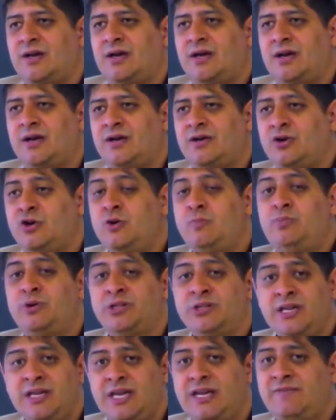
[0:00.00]
uh, who
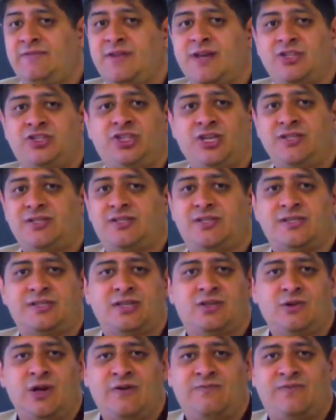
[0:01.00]
believed that Jesus is
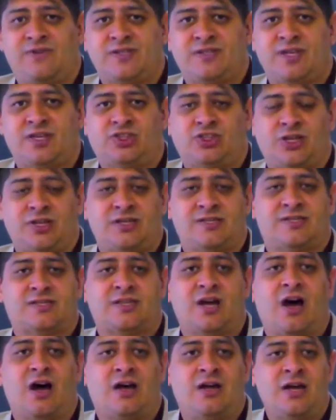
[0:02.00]
the great physician and
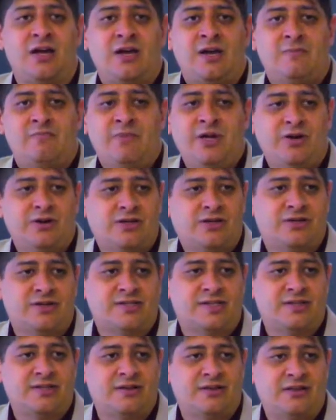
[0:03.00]
saw
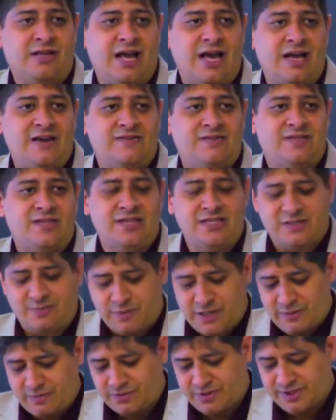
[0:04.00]
miracles in their lives, these
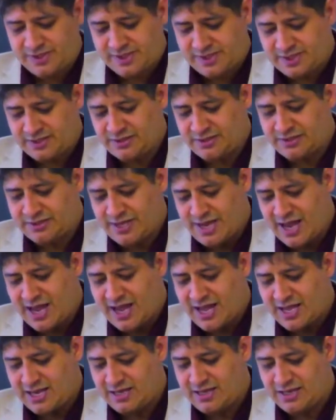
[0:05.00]
people still
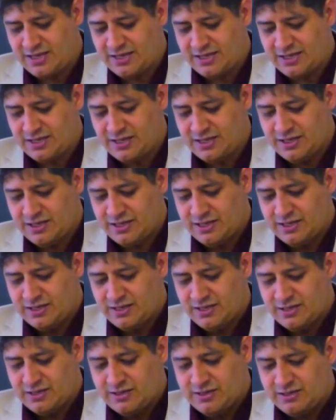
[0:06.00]
died.
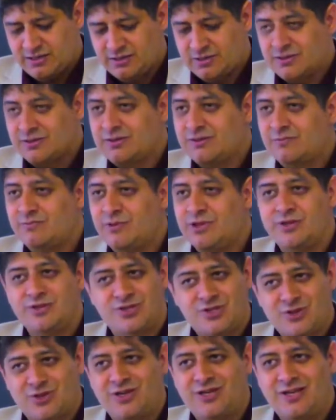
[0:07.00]
But
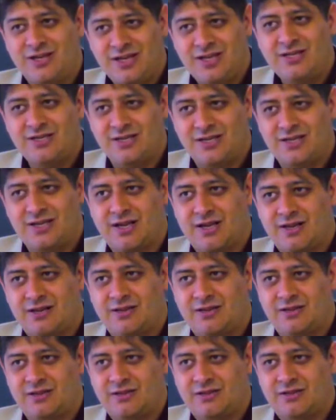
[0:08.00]
their story didn't end in
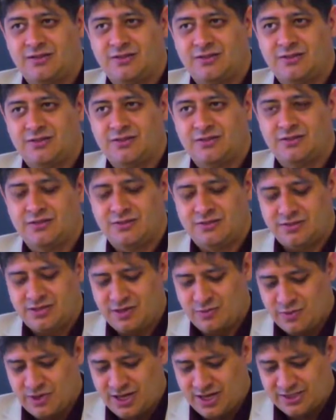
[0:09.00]
death,
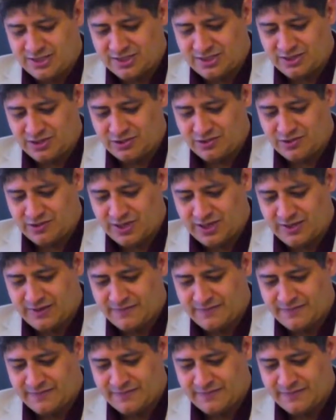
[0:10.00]
they went on to glory.